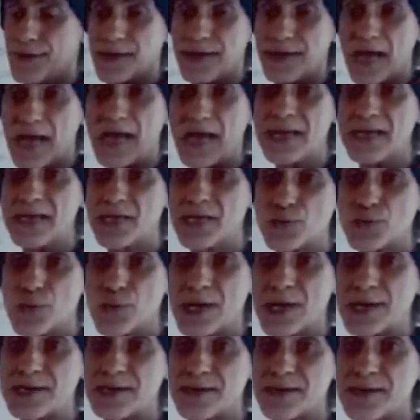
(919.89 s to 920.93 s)
Cain is
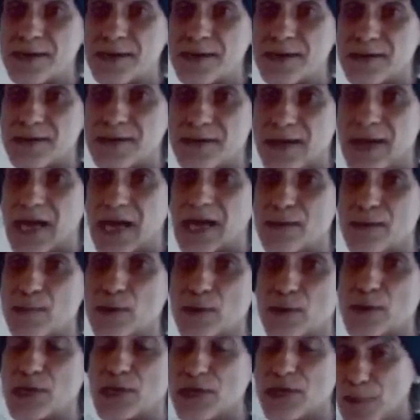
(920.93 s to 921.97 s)
red,
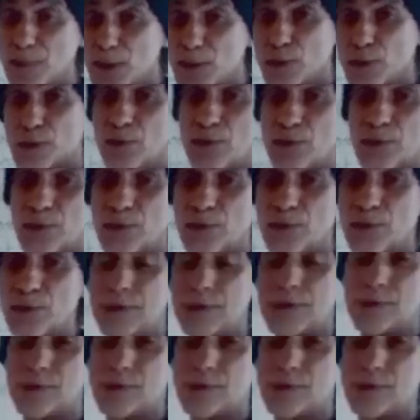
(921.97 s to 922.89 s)
Abel is blue.